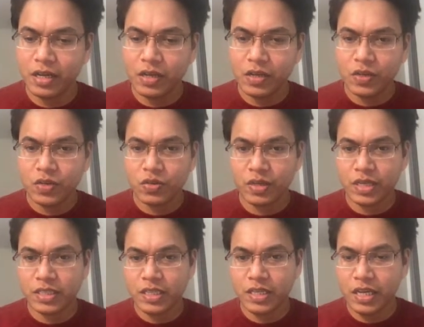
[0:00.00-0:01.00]
So we can
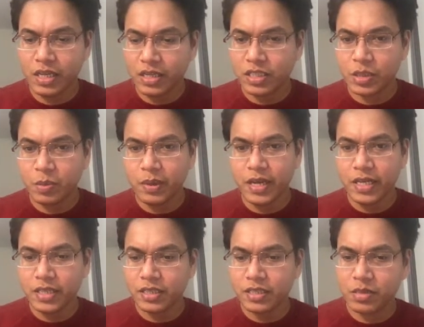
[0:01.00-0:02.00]
say
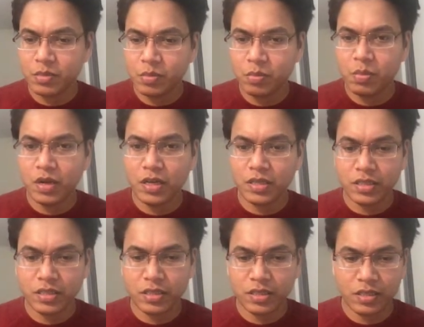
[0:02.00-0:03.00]
space
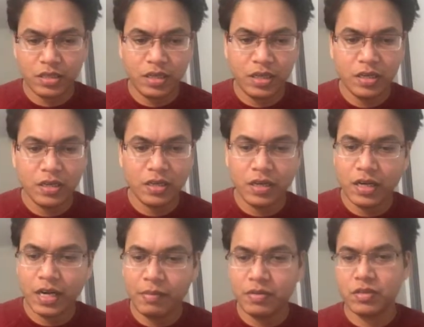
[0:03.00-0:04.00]
plus the
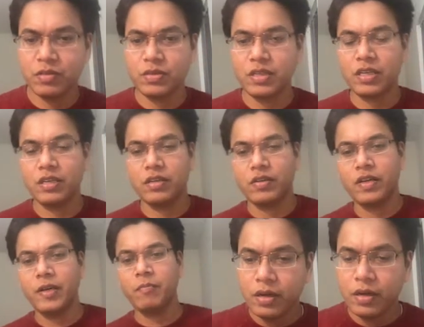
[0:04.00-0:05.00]
left substring,
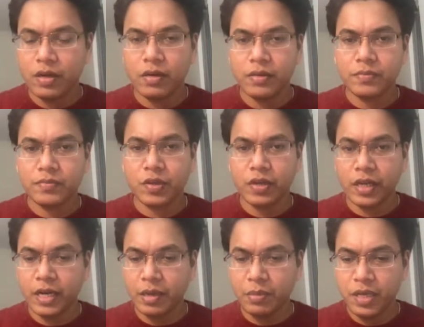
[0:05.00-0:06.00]
okay. Okay,
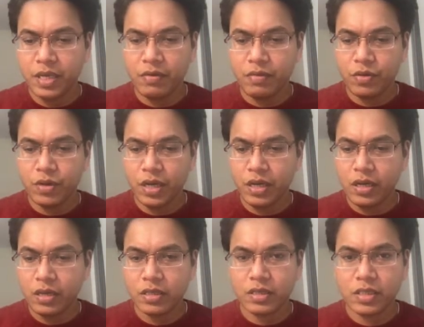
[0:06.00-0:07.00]
let me give you a
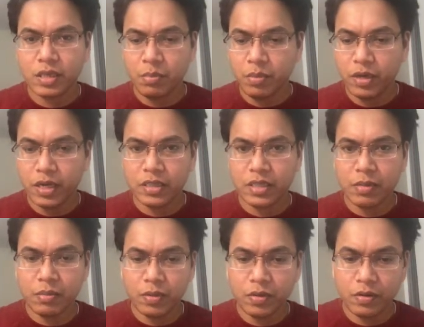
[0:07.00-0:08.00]
simple
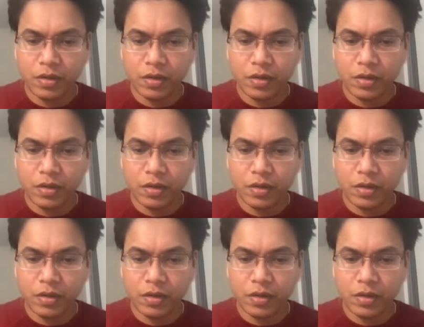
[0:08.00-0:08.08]
example, okay,